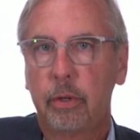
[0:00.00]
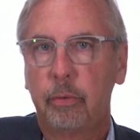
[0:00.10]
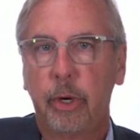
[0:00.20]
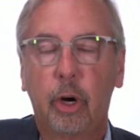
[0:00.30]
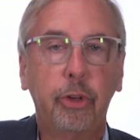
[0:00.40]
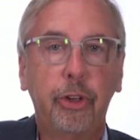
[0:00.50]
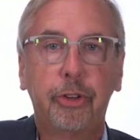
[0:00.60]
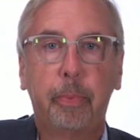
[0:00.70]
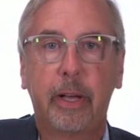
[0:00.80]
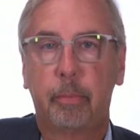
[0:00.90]
We don't
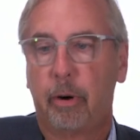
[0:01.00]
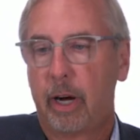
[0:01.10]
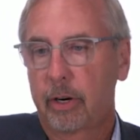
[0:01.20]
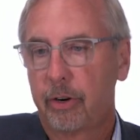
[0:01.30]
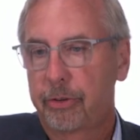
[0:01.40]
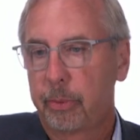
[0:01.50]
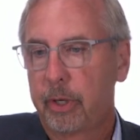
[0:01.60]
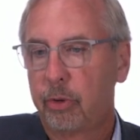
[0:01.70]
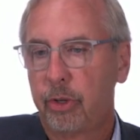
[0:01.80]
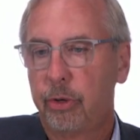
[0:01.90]
use beta blockers. We
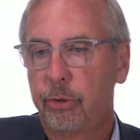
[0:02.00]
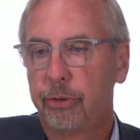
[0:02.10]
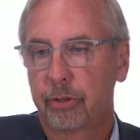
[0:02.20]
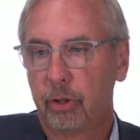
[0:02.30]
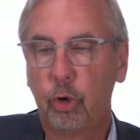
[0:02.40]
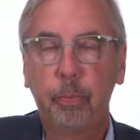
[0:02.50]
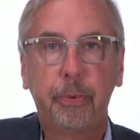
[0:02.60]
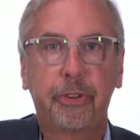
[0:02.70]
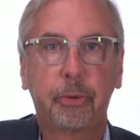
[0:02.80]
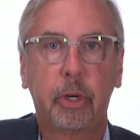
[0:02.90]
don't use
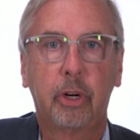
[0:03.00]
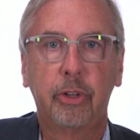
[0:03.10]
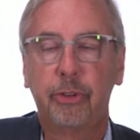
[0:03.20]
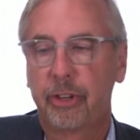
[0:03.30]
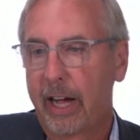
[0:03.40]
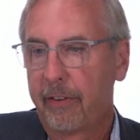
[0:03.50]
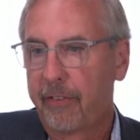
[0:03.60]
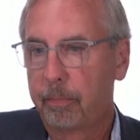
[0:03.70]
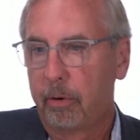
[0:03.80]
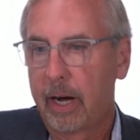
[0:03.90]
loops. We don't use
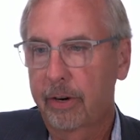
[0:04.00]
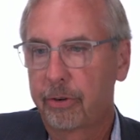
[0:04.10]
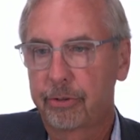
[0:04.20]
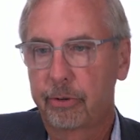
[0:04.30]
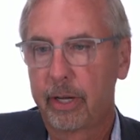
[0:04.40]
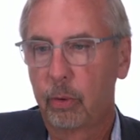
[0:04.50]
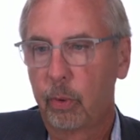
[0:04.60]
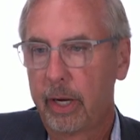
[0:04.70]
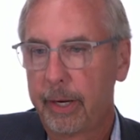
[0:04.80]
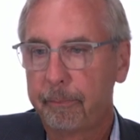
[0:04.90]
alpha blockers right
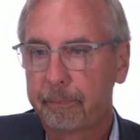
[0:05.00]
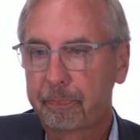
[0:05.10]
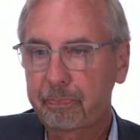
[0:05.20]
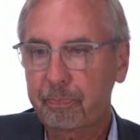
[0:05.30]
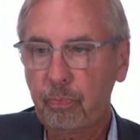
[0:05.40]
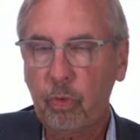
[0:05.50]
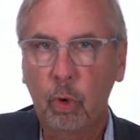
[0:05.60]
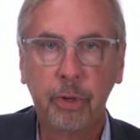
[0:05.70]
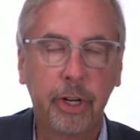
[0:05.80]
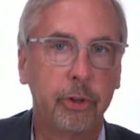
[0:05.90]
away.
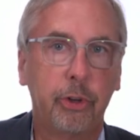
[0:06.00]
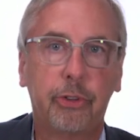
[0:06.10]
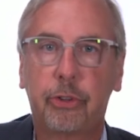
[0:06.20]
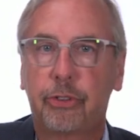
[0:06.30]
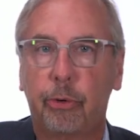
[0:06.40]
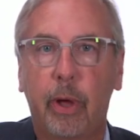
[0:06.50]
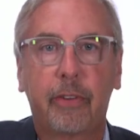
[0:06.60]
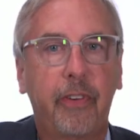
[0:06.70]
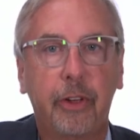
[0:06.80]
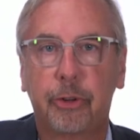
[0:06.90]
We don't use
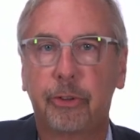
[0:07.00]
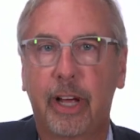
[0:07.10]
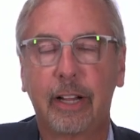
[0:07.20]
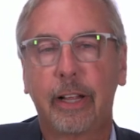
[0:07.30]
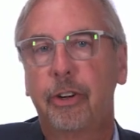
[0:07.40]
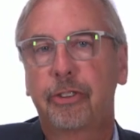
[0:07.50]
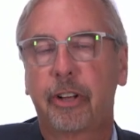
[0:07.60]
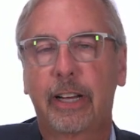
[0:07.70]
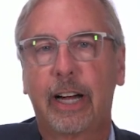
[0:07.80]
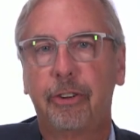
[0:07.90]
direct vasodilators
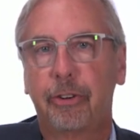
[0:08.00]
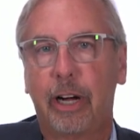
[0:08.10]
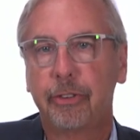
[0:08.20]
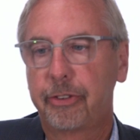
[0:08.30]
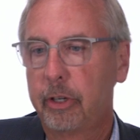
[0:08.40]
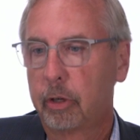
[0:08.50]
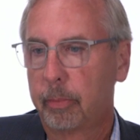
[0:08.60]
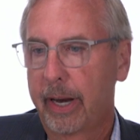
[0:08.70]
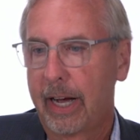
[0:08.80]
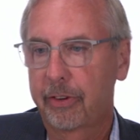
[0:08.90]
like hydralazine or
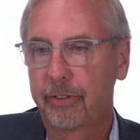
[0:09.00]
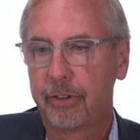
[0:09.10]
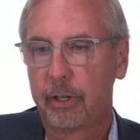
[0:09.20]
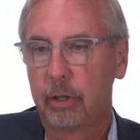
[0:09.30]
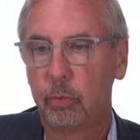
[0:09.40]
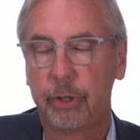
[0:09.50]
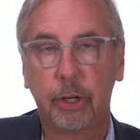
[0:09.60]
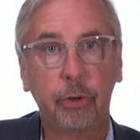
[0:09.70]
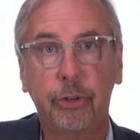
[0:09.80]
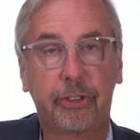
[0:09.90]
minoxidil. We
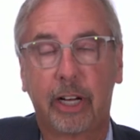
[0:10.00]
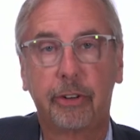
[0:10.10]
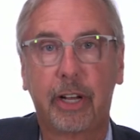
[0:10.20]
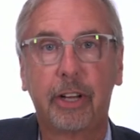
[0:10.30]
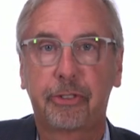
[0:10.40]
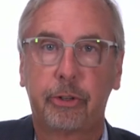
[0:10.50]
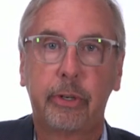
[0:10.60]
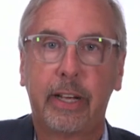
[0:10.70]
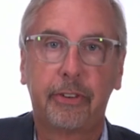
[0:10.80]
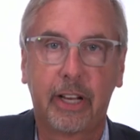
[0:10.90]
don't use
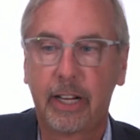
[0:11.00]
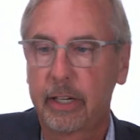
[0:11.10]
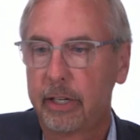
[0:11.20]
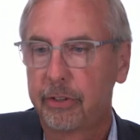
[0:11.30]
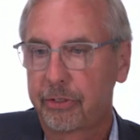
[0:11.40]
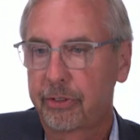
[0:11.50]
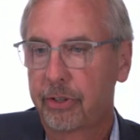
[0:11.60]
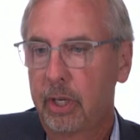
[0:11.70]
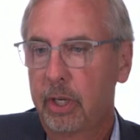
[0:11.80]
aldosterone antagonists.